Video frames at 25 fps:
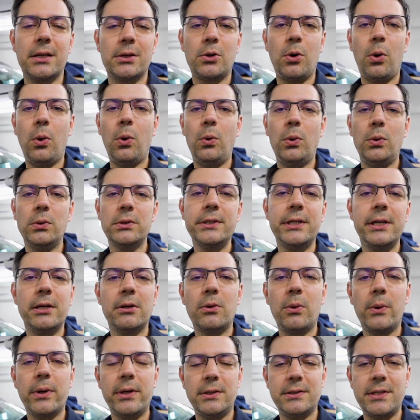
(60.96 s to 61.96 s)
a cold
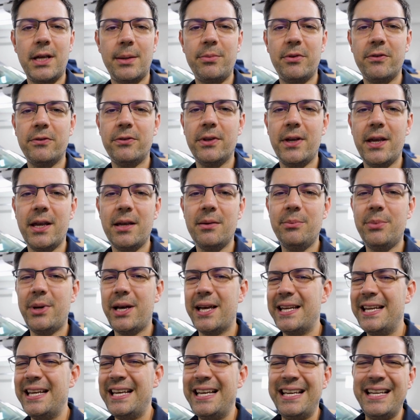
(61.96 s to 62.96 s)
gear oil type of thing,
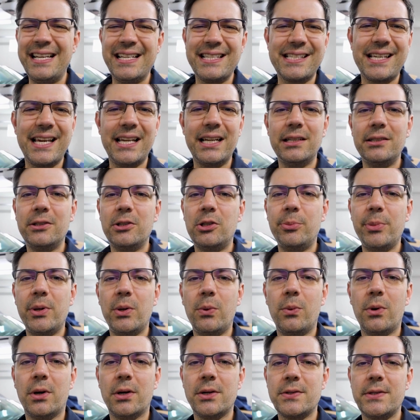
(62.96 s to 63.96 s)
but it's getting a little
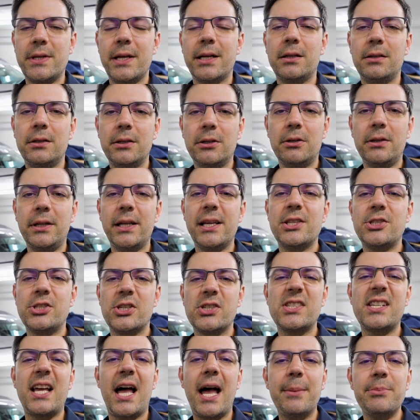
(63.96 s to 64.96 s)
bit worse, and clearly it's
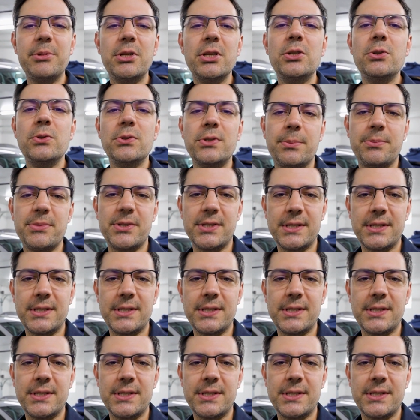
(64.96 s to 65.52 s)
just time to do some